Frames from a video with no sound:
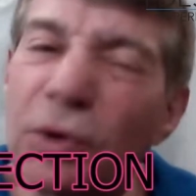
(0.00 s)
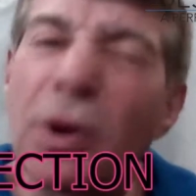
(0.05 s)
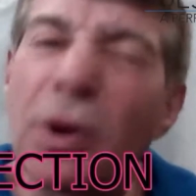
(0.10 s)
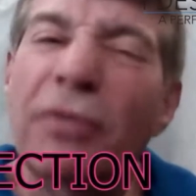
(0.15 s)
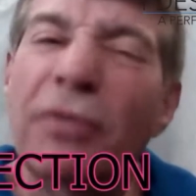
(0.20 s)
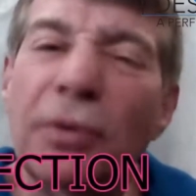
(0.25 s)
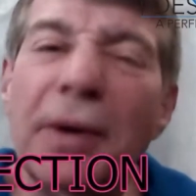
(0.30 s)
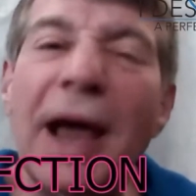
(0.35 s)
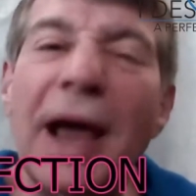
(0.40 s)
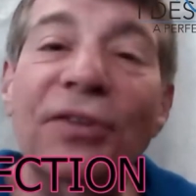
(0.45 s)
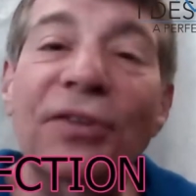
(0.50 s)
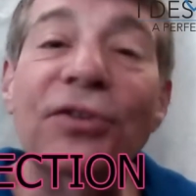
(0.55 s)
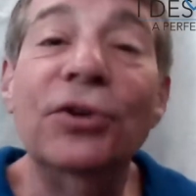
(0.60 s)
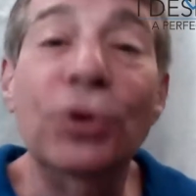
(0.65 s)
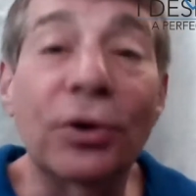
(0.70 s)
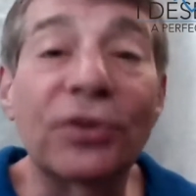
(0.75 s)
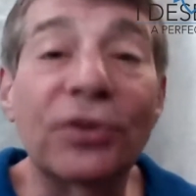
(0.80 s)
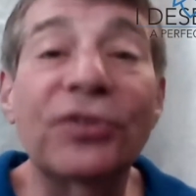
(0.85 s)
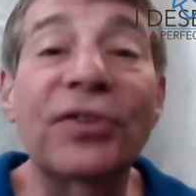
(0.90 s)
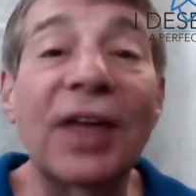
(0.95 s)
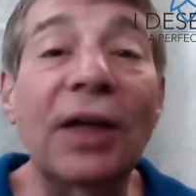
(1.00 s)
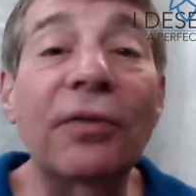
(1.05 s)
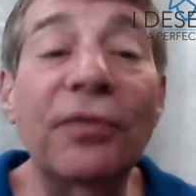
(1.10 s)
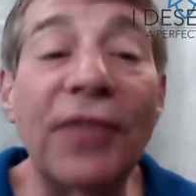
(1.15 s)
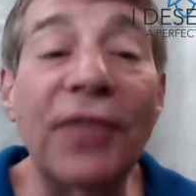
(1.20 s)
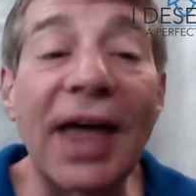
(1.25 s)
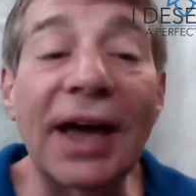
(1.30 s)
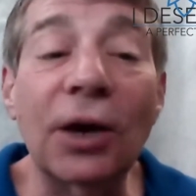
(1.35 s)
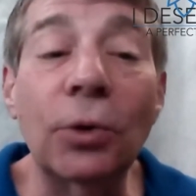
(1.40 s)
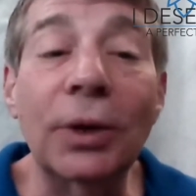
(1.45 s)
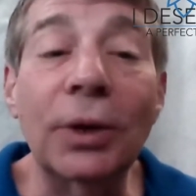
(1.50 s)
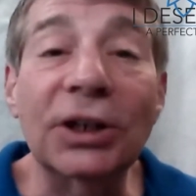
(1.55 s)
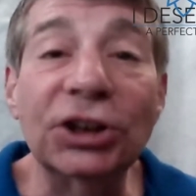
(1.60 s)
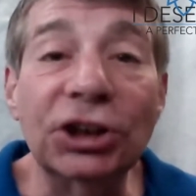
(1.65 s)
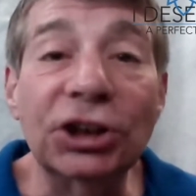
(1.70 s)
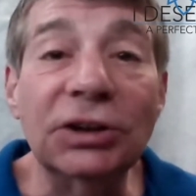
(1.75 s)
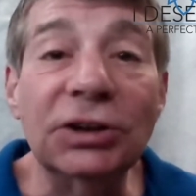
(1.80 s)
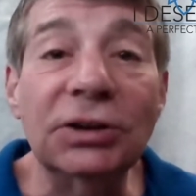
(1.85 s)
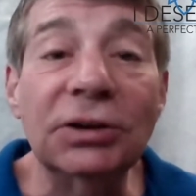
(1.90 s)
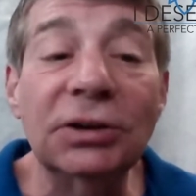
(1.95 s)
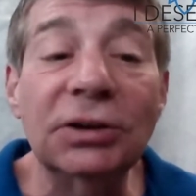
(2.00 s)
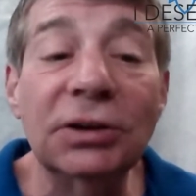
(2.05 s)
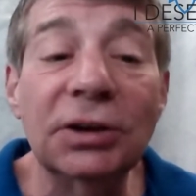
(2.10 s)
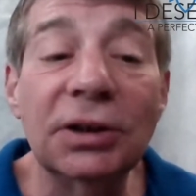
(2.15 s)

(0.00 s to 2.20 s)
ever asked yourself that question?